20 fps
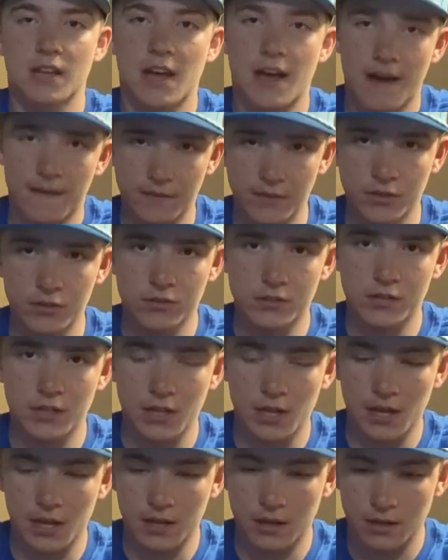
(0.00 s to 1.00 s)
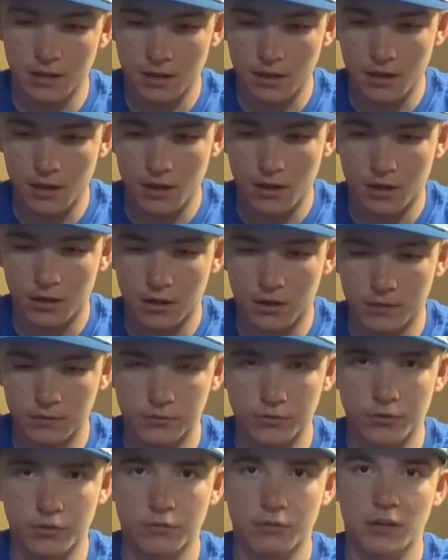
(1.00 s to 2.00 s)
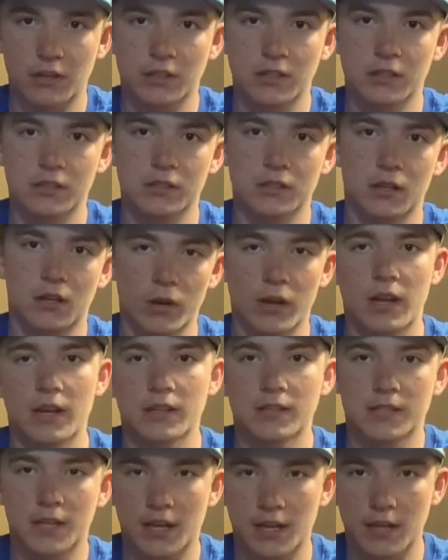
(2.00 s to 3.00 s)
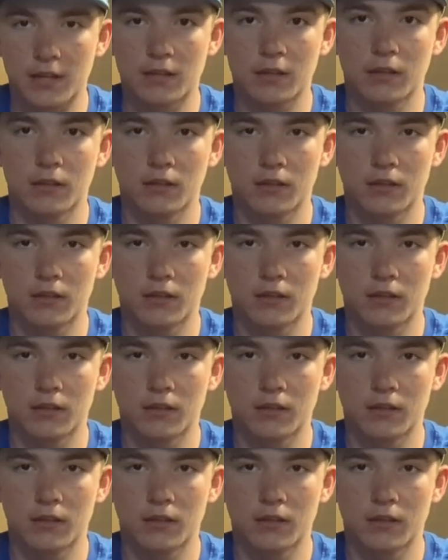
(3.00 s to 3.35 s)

I haven't used it yet, so we're going to rank this 1 out of 10,